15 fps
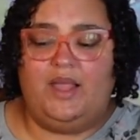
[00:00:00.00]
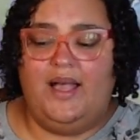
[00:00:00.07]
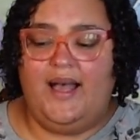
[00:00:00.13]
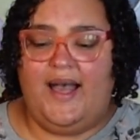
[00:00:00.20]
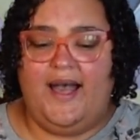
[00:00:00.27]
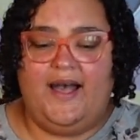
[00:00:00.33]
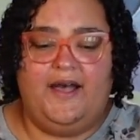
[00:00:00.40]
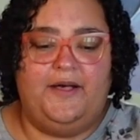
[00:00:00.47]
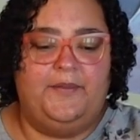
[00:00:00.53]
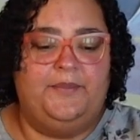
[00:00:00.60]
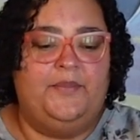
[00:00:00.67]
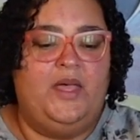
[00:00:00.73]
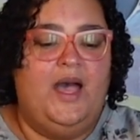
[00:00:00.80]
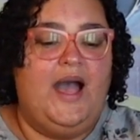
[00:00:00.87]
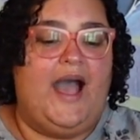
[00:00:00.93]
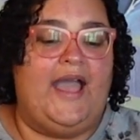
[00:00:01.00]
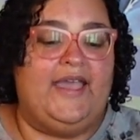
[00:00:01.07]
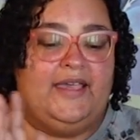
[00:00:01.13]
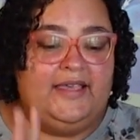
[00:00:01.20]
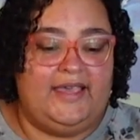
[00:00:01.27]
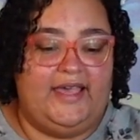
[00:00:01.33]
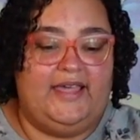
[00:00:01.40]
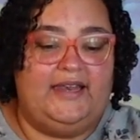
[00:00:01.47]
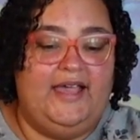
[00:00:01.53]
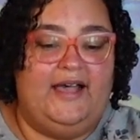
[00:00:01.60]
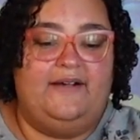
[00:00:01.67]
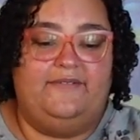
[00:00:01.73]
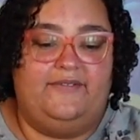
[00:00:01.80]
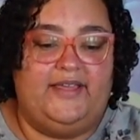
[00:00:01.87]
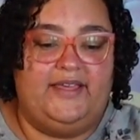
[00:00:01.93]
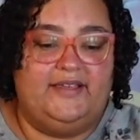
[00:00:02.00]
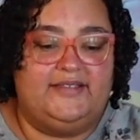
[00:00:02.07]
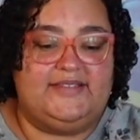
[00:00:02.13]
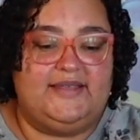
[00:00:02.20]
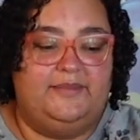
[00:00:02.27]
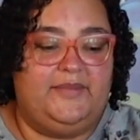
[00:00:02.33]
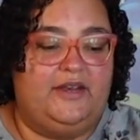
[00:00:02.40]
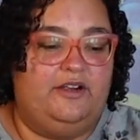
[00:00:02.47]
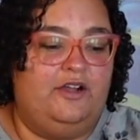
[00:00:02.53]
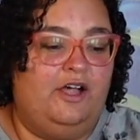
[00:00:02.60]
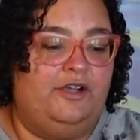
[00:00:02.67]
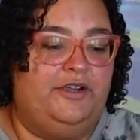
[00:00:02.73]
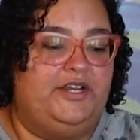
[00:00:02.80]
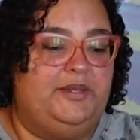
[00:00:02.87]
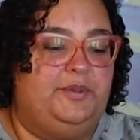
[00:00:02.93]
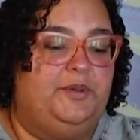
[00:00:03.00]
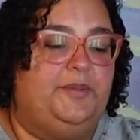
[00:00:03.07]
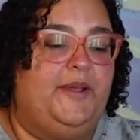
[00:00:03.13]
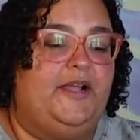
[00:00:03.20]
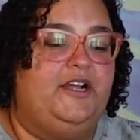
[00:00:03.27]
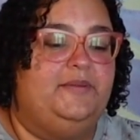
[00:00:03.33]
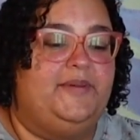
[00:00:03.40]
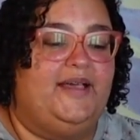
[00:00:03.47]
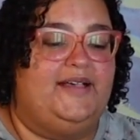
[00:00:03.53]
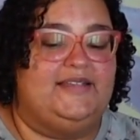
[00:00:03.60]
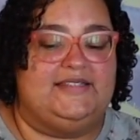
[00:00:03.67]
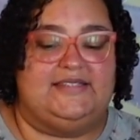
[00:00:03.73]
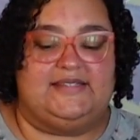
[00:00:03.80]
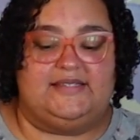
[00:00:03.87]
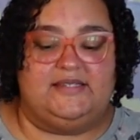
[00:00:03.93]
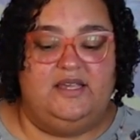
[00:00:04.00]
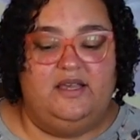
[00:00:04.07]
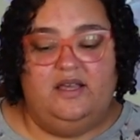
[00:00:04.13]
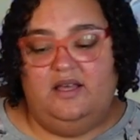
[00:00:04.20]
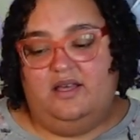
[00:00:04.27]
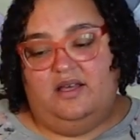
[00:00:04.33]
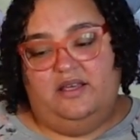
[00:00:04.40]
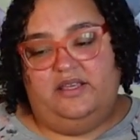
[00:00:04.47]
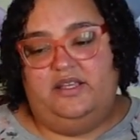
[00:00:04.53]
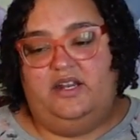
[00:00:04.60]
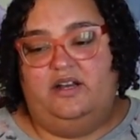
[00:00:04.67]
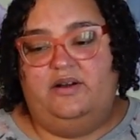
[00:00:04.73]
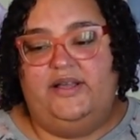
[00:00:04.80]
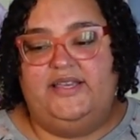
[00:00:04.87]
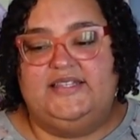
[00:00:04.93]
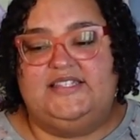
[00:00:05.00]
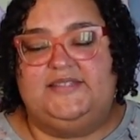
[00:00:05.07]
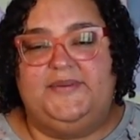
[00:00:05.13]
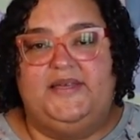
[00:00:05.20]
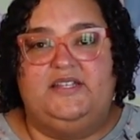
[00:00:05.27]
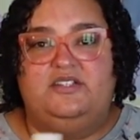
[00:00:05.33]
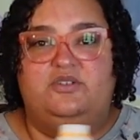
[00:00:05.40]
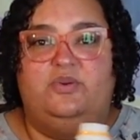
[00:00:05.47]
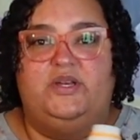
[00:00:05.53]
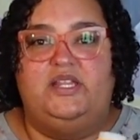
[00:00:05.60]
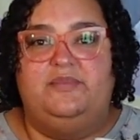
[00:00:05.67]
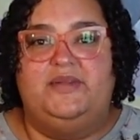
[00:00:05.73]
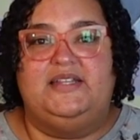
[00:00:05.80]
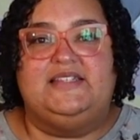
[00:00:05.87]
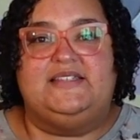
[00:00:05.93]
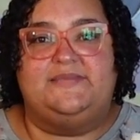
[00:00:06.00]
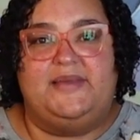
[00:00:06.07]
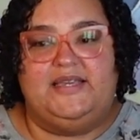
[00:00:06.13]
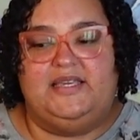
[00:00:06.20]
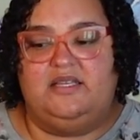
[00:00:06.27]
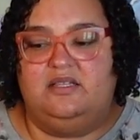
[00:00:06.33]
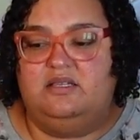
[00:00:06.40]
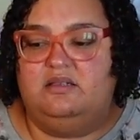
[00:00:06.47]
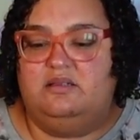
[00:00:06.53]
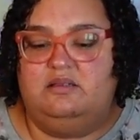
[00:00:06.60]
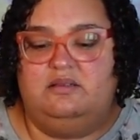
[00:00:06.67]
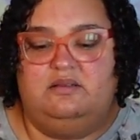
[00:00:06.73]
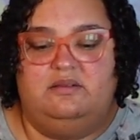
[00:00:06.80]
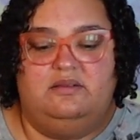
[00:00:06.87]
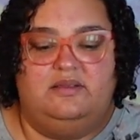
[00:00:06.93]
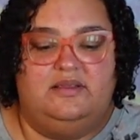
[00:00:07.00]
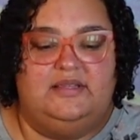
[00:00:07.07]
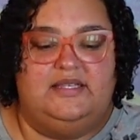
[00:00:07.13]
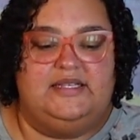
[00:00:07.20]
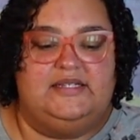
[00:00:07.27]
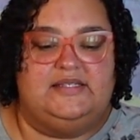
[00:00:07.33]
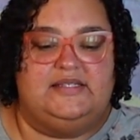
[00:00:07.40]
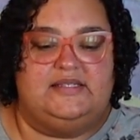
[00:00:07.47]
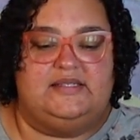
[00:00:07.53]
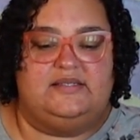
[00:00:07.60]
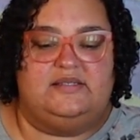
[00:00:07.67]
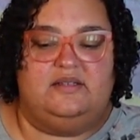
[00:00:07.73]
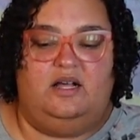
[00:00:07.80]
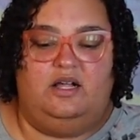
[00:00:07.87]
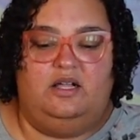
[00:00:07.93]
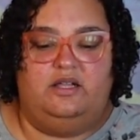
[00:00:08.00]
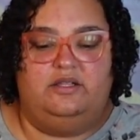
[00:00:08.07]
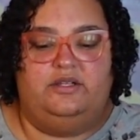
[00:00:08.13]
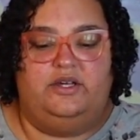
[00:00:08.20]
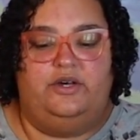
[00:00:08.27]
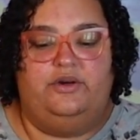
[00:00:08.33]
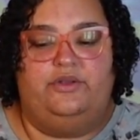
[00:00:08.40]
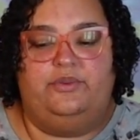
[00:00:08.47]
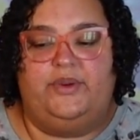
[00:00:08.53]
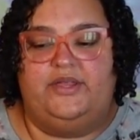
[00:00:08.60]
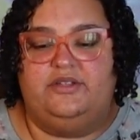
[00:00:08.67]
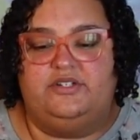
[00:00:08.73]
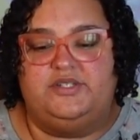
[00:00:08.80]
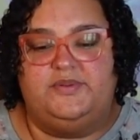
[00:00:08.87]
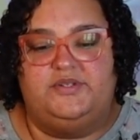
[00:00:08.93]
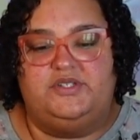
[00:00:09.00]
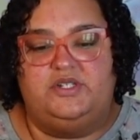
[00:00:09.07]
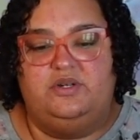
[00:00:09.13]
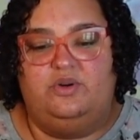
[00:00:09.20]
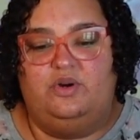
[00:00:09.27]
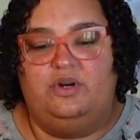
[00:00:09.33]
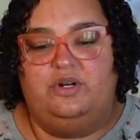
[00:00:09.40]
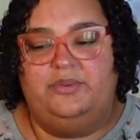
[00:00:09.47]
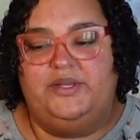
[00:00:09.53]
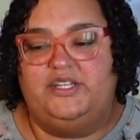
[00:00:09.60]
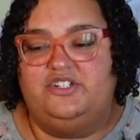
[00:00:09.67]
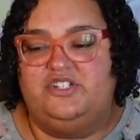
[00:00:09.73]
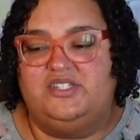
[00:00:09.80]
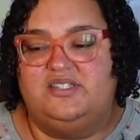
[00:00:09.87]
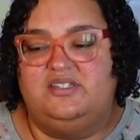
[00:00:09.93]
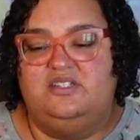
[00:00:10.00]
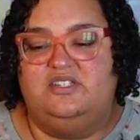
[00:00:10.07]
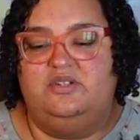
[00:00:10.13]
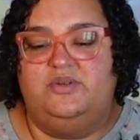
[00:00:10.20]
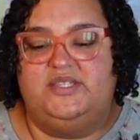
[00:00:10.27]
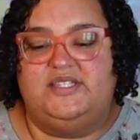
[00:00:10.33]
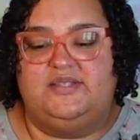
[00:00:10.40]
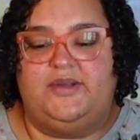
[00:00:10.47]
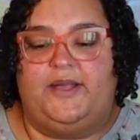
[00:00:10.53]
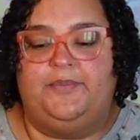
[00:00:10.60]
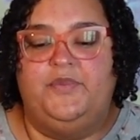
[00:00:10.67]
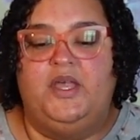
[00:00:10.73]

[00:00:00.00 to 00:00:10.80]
I again have some that are already prepared because, I could spend 20 minutes making these all go the way they're supposed to, or we could just do it this way.